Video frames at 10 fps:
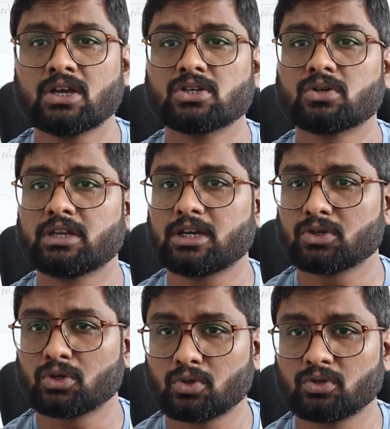You need
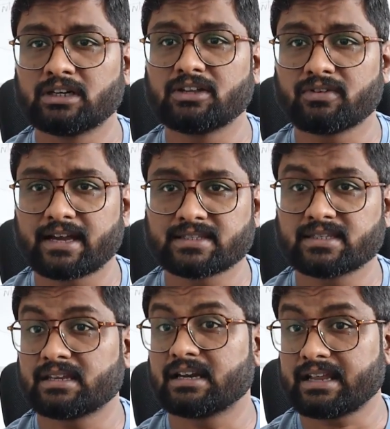to know the
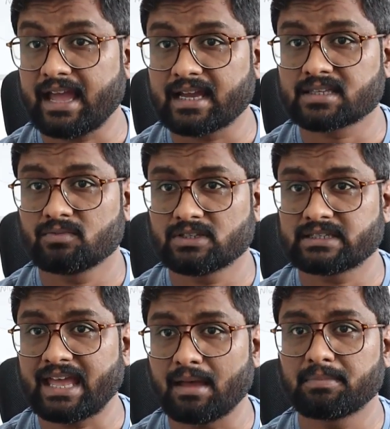devices and attacks which
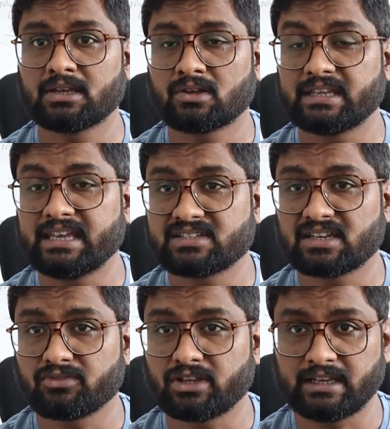is happening on each and
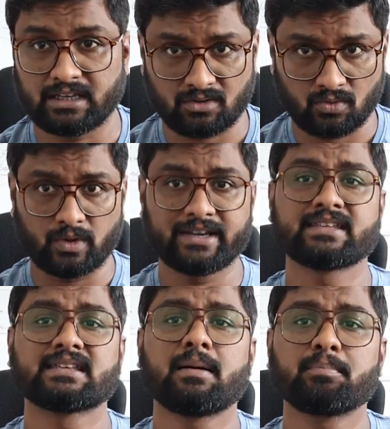every layer. One
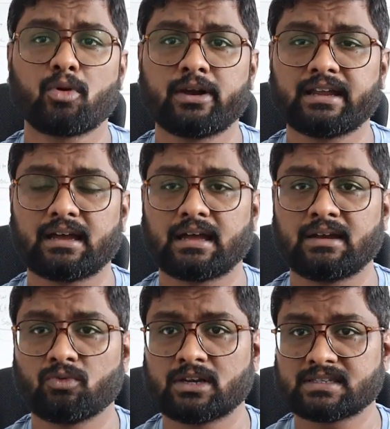exam point
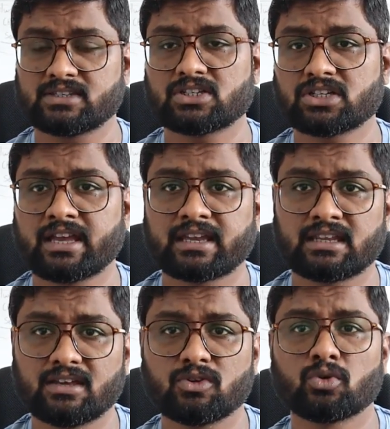and one suggestion I
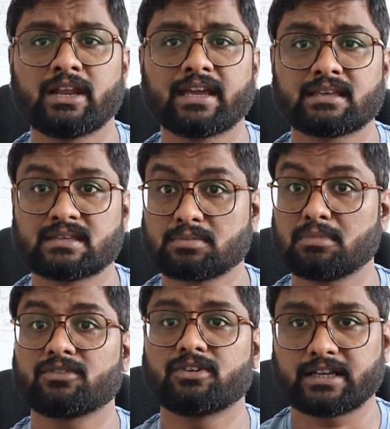can give you, like
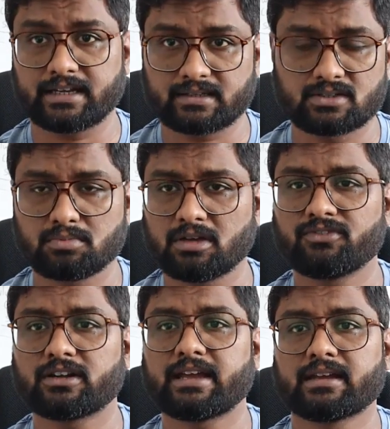Smurf attack. Smurf
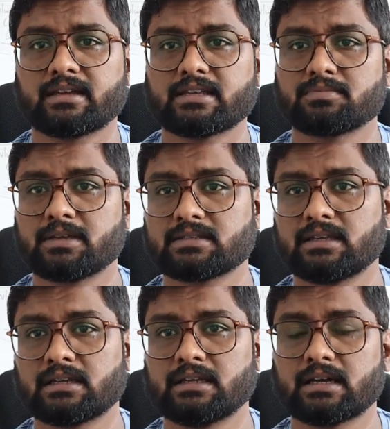attack is
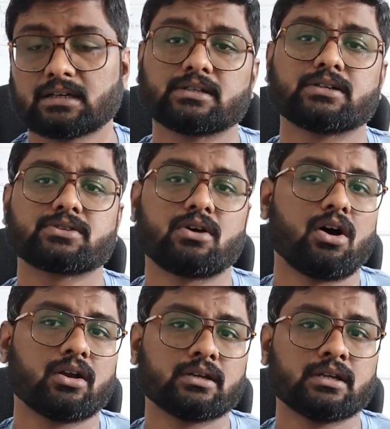basically occurs
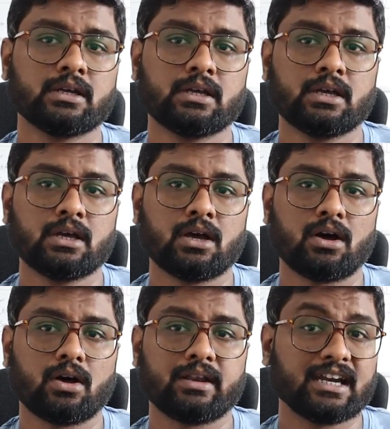on
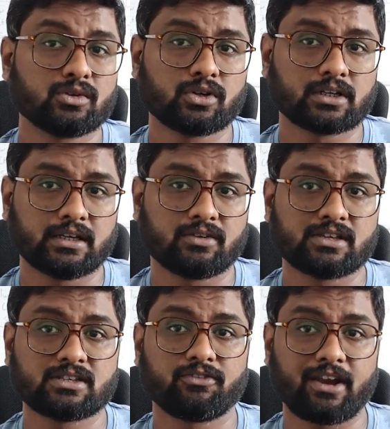on network layer,
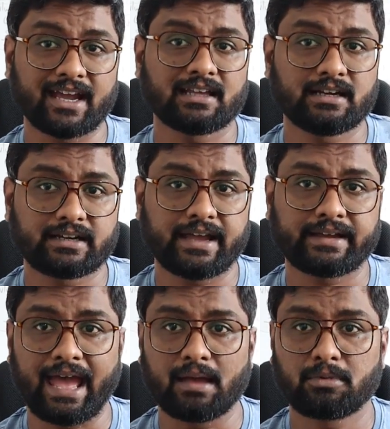whereas a Fraggle
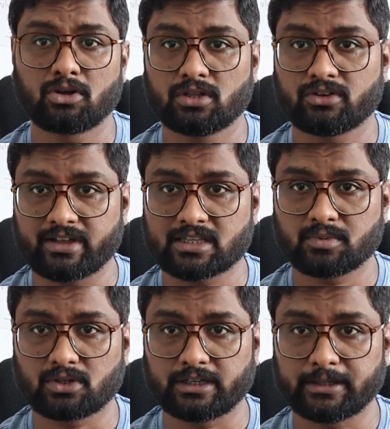attack happened on the
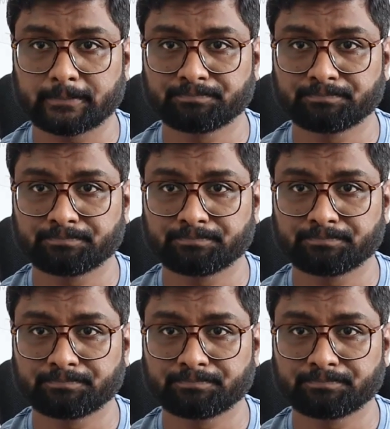transport layer.